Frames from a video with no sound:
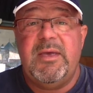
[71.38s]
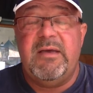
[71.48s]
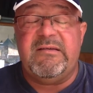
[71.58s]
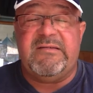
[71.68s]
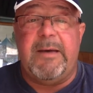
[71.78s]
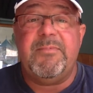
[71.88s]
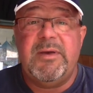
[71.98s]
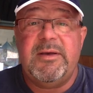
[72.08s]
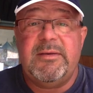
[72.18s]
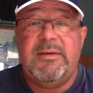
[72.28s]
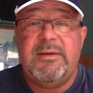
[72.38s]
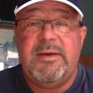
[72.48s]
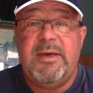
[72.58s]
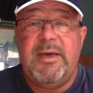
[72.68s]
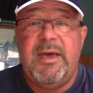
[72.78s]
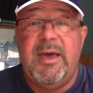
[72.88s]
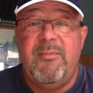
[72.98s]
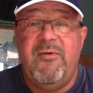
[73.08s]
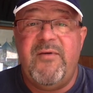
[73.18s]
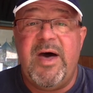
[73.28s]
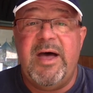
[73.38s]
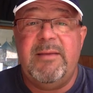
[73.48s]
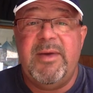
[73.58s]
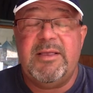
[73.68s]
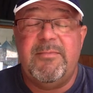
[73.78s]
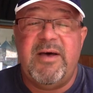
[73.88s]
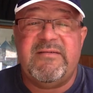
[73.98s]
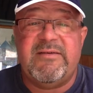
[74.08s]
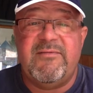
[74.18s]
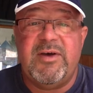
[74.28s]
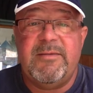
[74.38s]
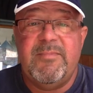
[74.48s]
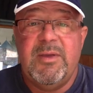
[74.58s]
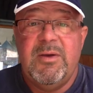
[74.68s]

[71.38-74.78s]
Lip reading: accept it and move on and make the best of it,